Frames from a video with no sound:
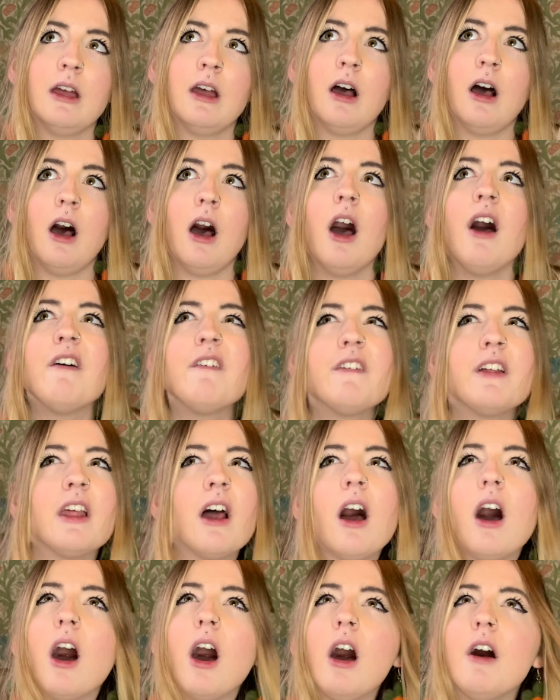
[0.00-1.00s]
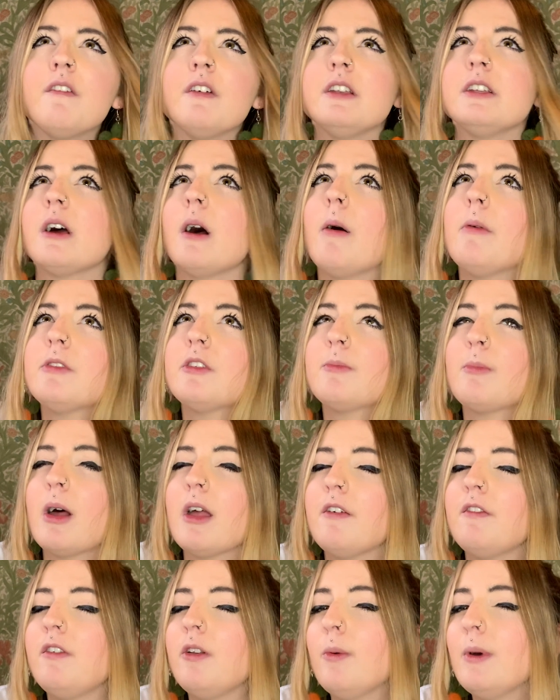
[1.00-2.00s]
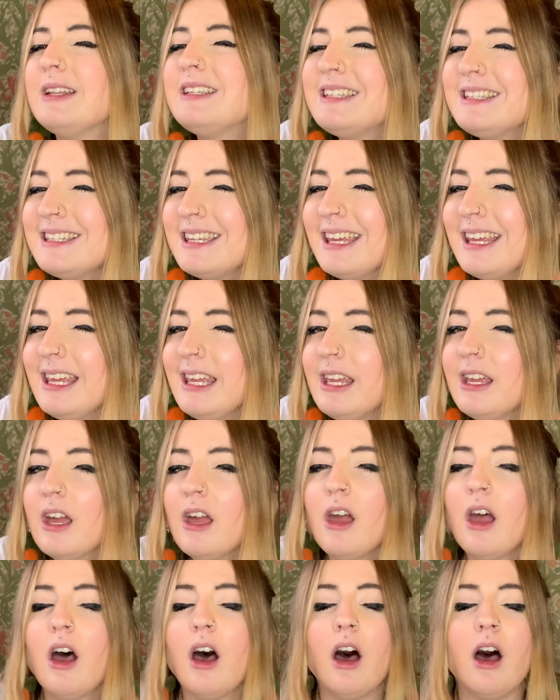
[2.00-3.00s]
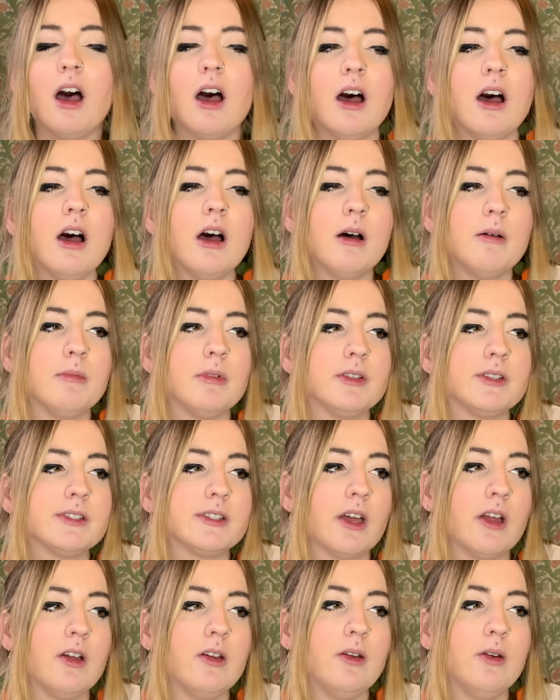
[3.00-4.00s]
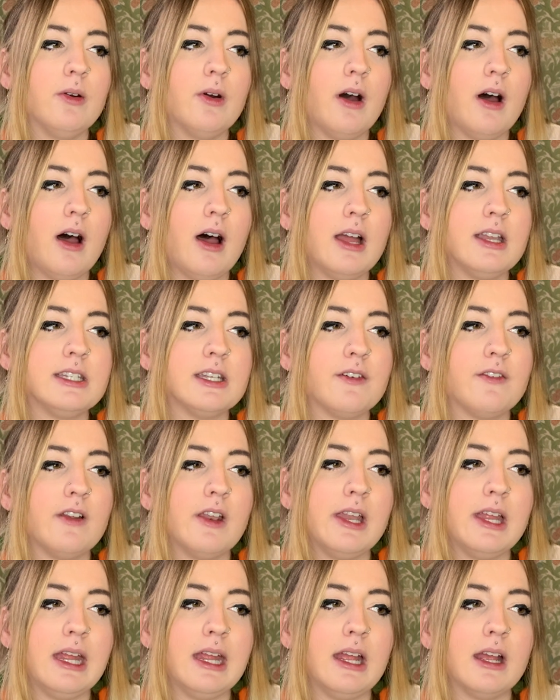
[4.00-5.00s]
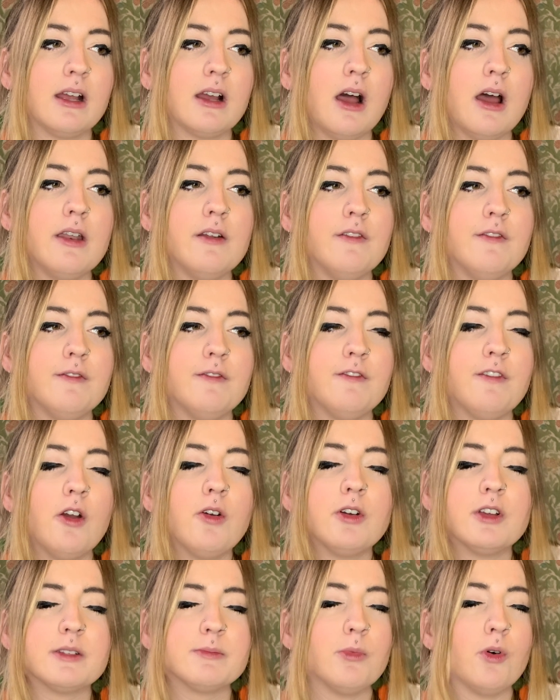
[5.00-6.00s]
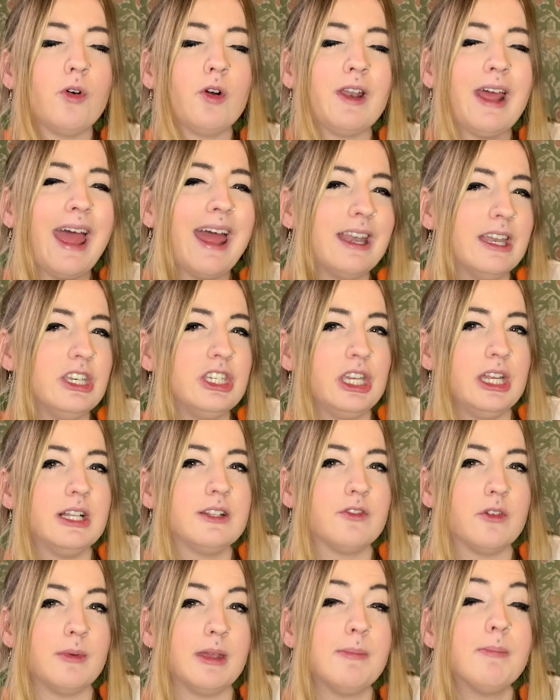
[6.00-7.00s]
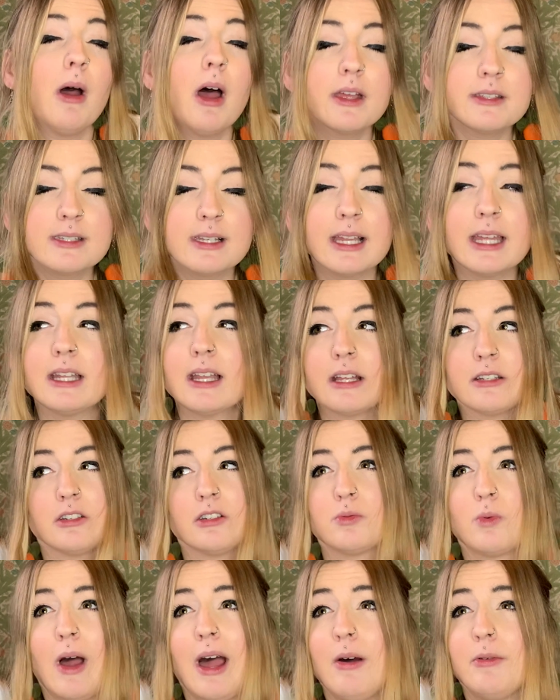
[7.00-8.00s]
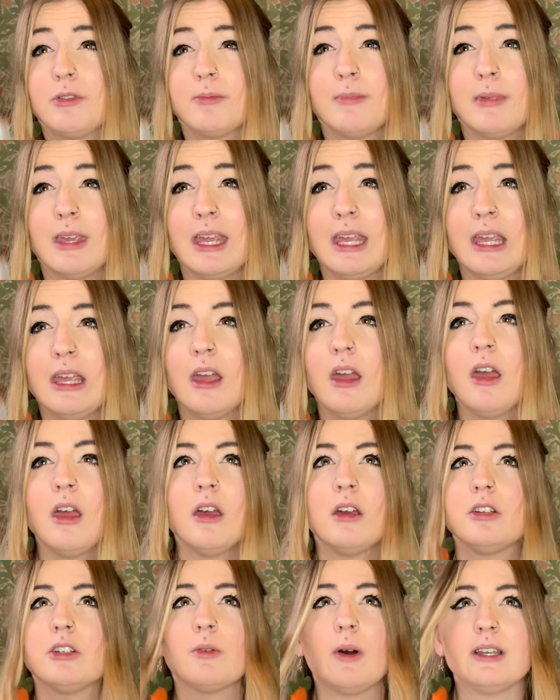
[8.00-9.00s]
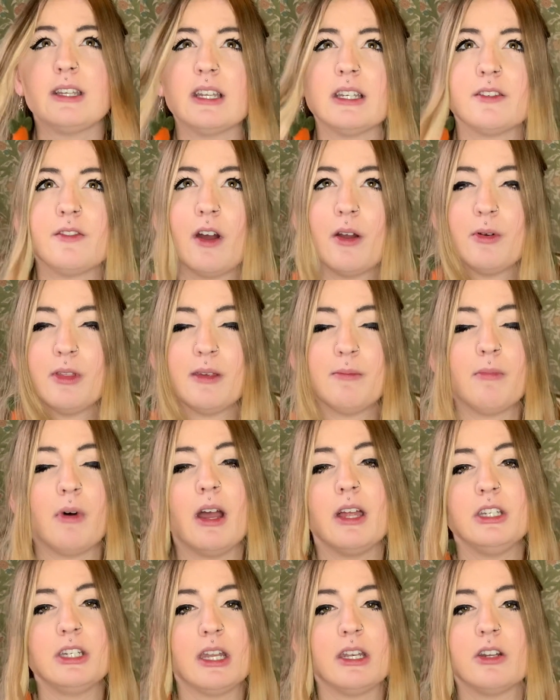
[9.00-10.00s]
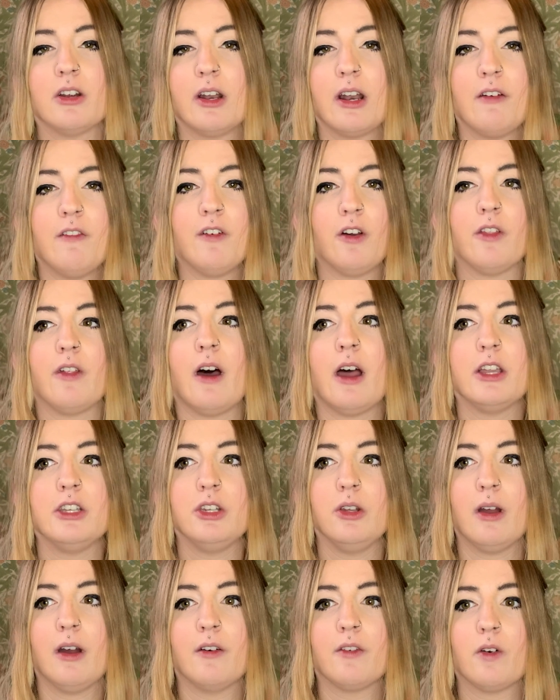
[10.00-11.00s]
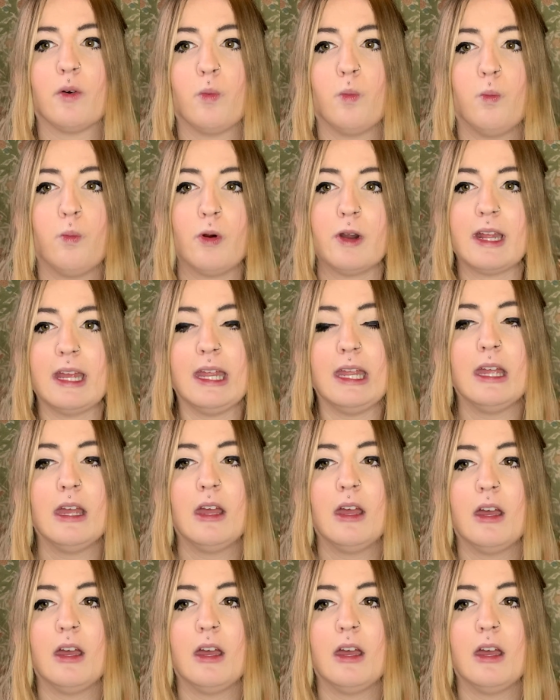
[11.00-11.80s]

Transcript: half and half in terms of my fluidity. So I definitely kind of focus more on energies for me personally. That's just what helps me to identify within my gender, and I feel that I do have pretty